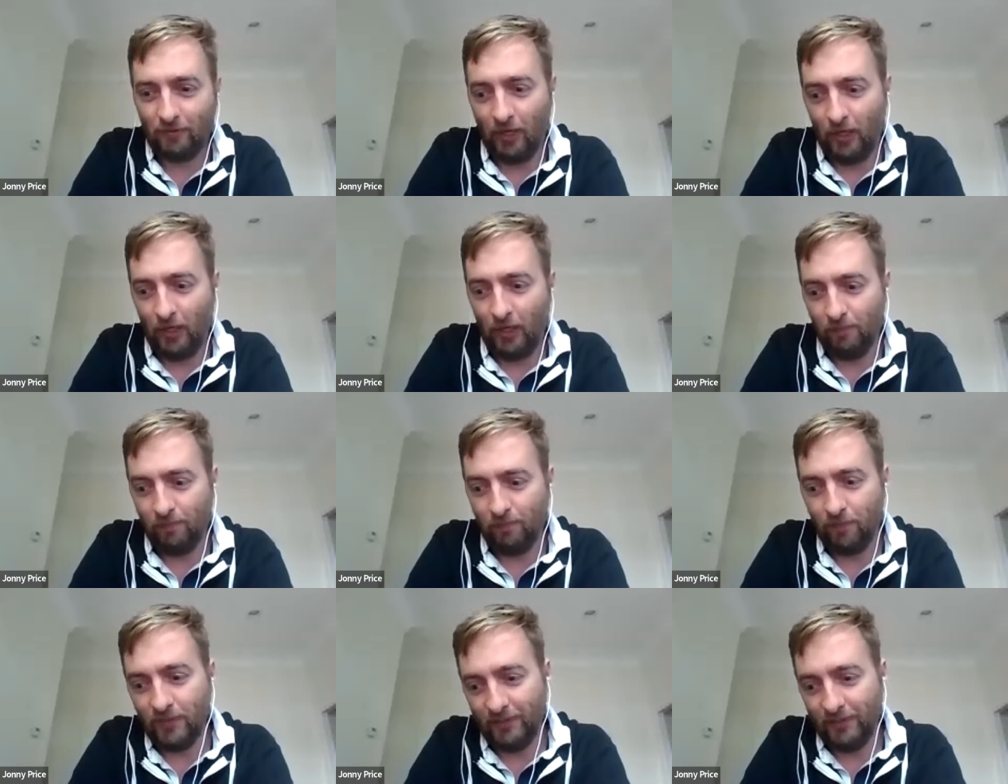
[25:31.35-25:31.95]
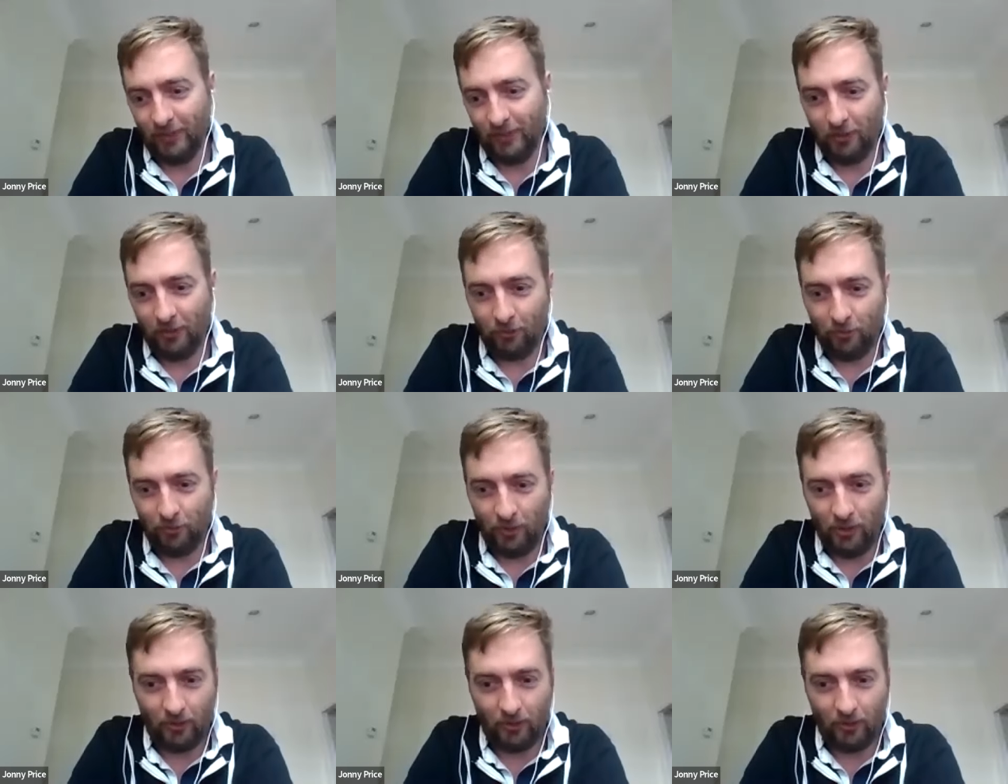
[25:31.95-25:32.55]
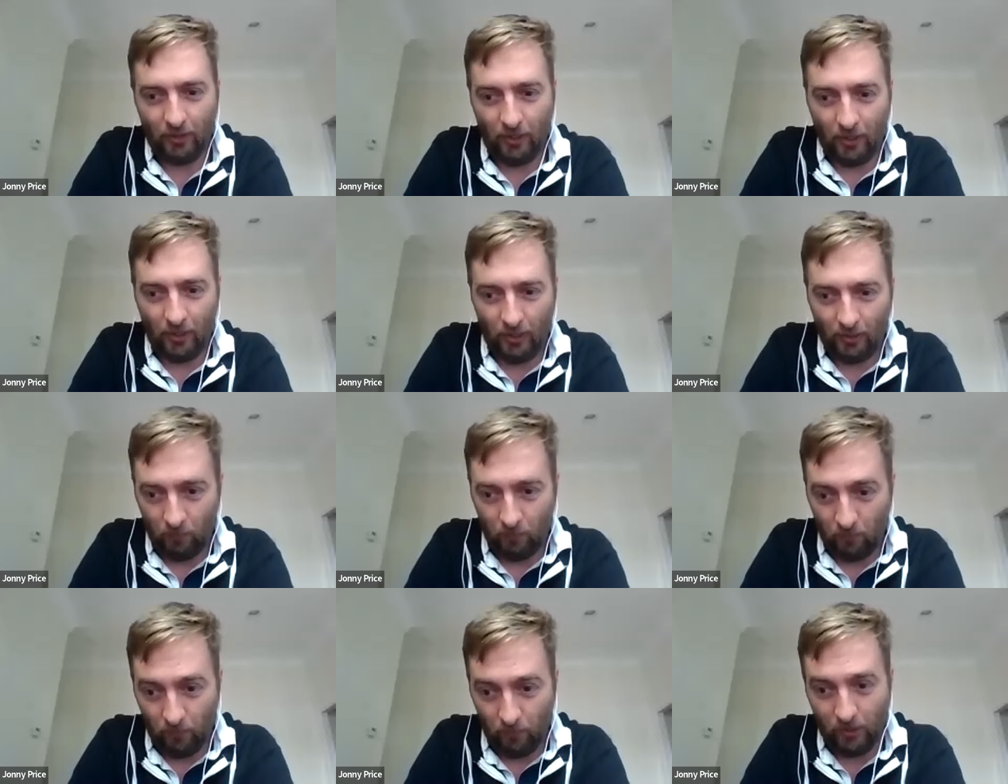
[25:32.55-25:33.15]
Um, last week,
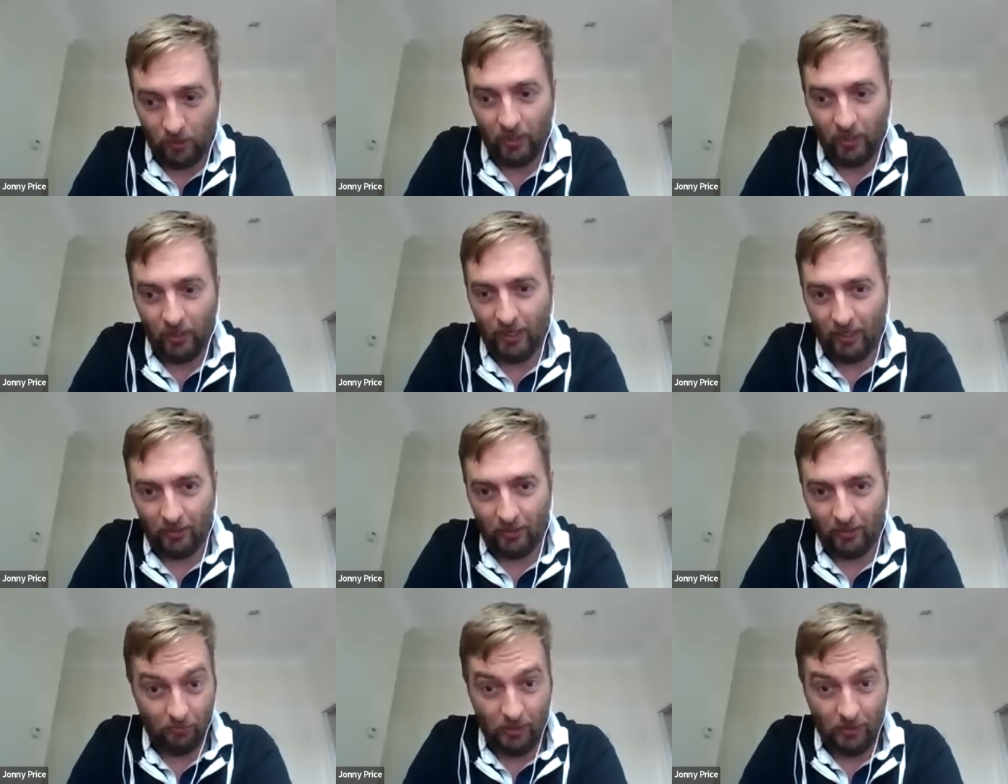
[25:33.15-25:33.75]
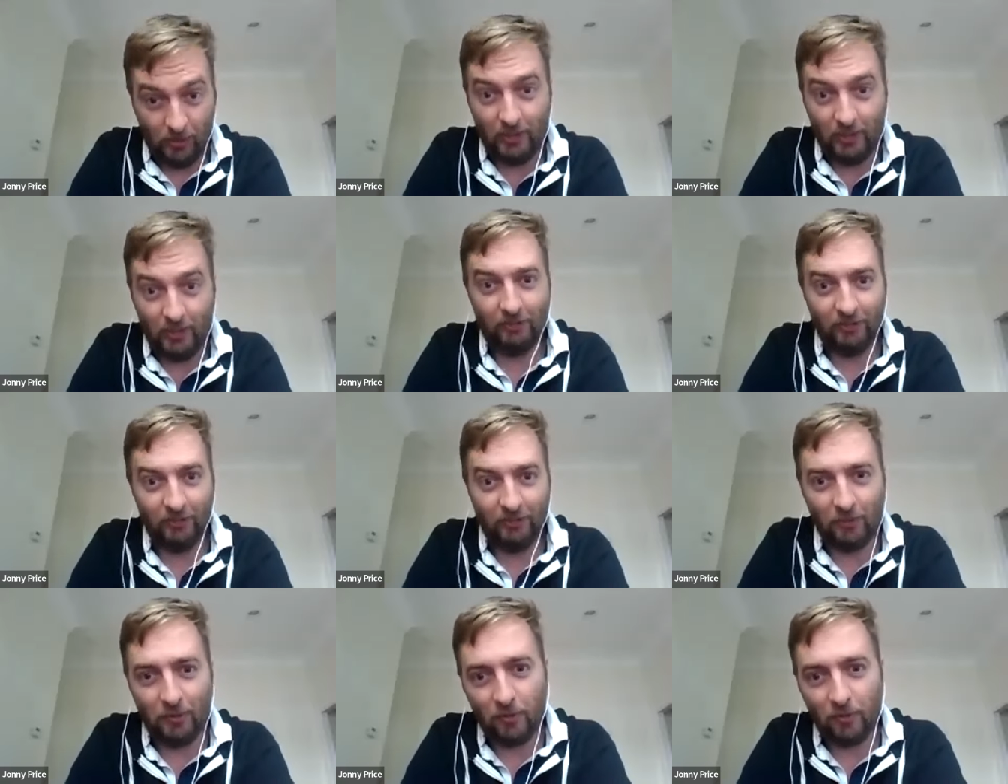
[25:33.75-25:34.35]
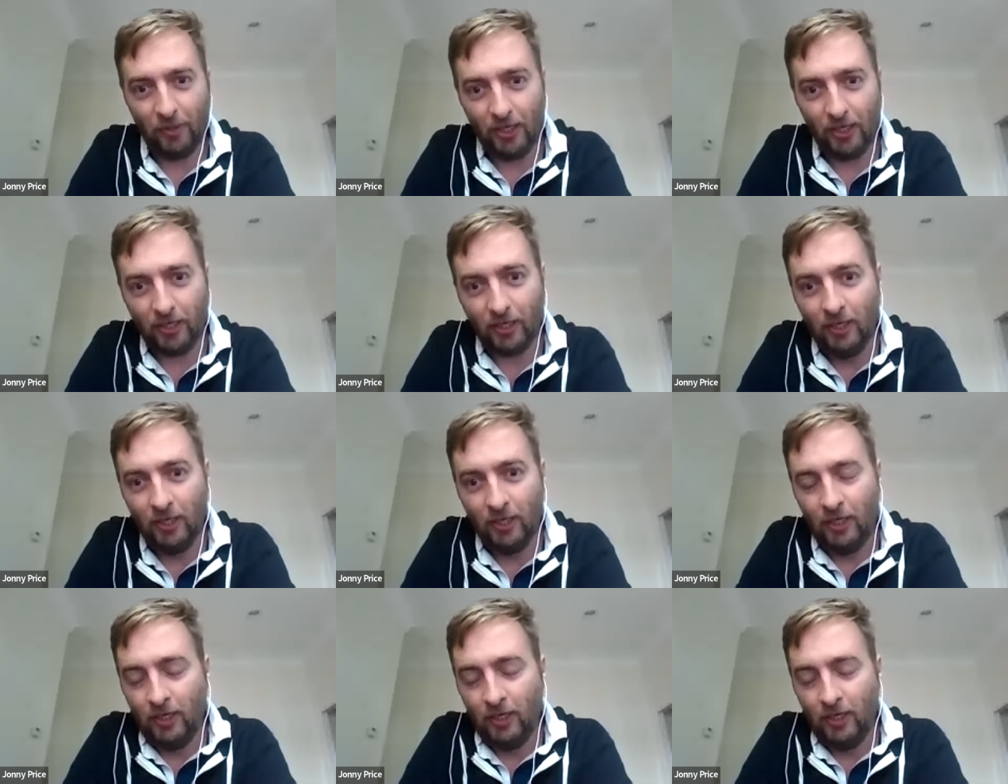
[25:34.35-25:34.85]
uh, we had a really, really big week.